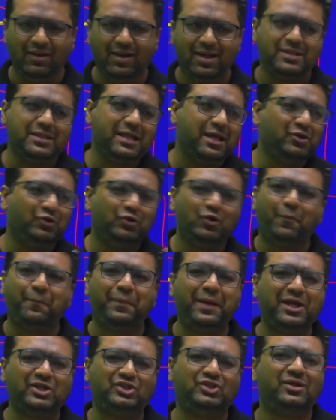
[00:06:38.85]
then you know
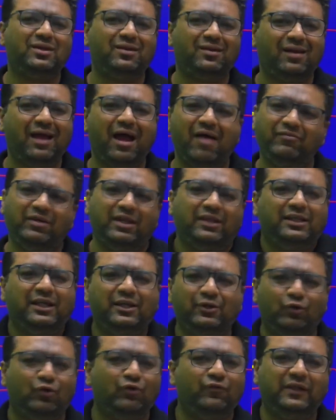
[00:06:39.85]
pressure have
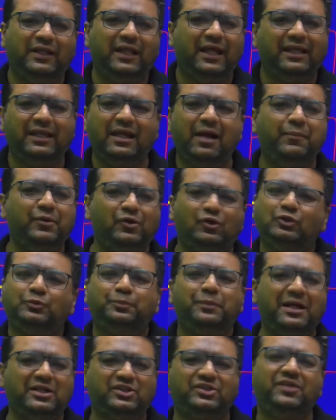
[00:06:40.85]
nothing to do with area, because
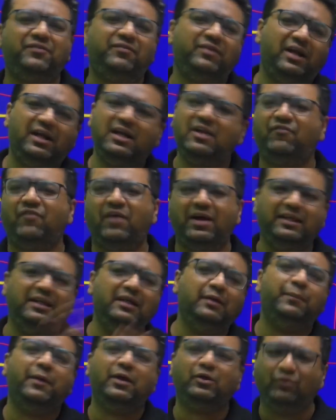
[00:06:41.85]
pressure we are
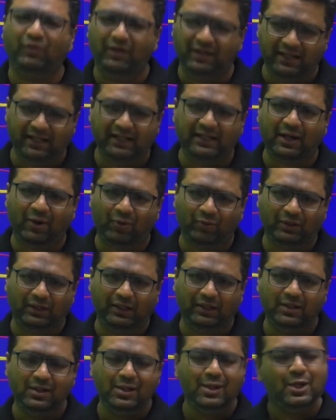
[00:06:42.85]
defining per unit area only.
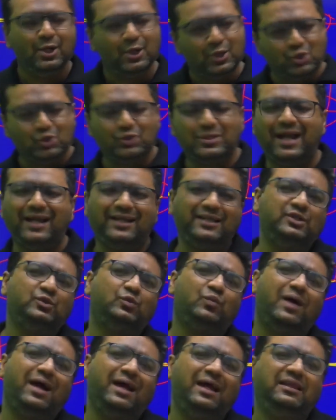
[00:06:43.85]
So that is
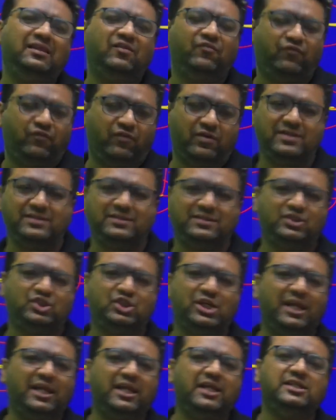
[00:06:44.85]
why the first
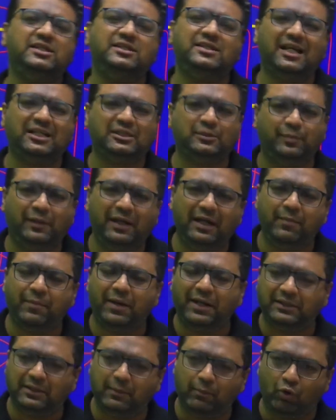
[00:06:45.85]
challenge is explained
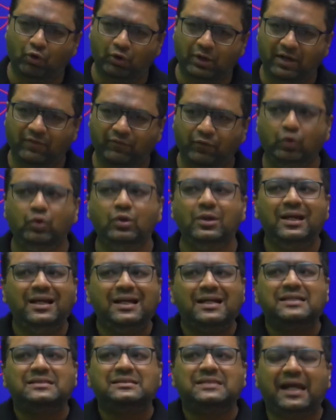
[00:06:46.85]
by the modern view.
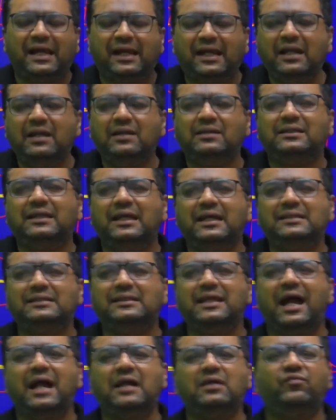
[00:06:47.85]
Second says
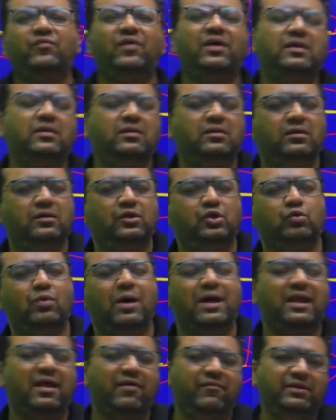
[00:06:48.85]
that when you
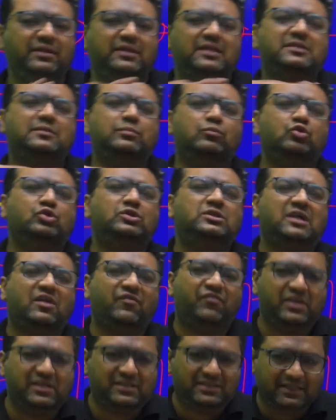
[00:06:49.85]
are having the smooth
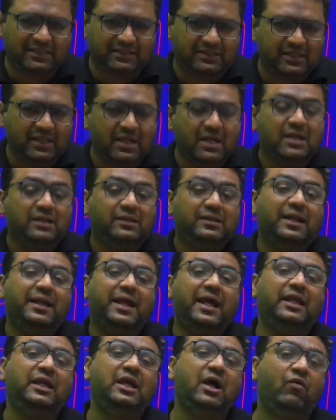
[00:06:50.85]
surfaces, then
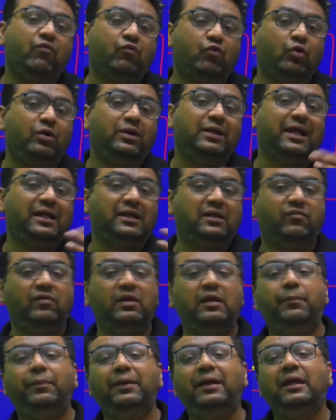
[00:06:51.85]
area of contact
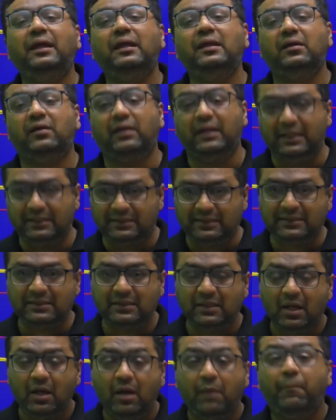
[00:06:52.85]
will be increases,
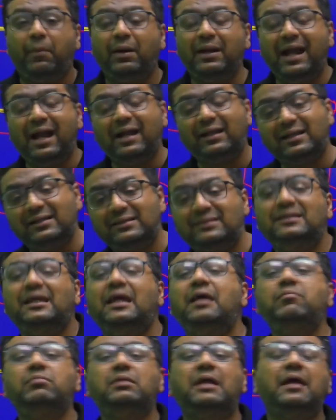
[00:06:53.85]
but at the
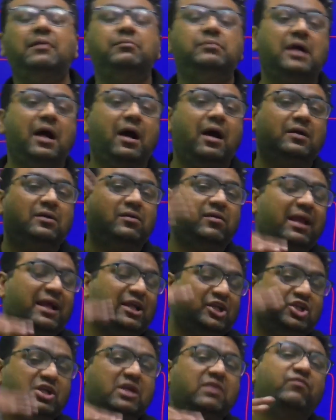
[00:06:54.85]
same time the
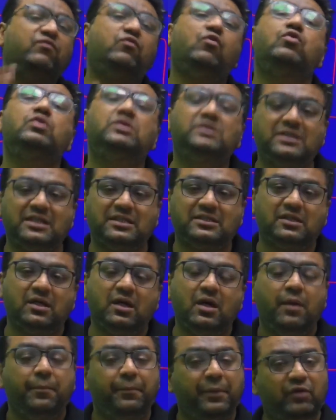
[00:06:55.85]
attraction forces
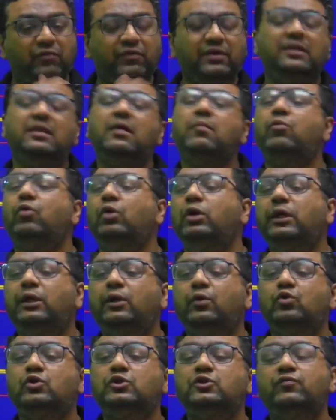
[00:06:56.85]
between the
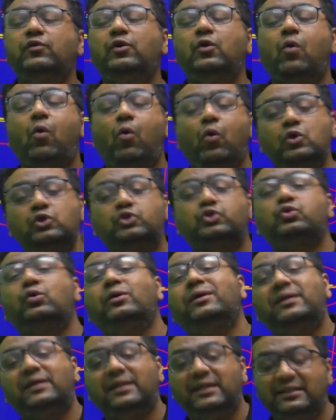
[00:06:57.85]
molecules will also
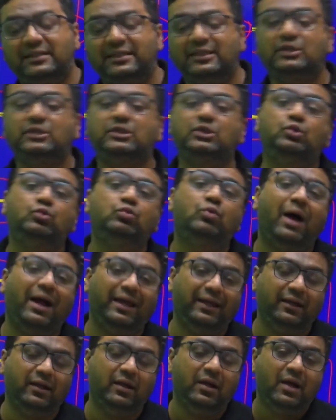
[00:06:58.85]
increases too high.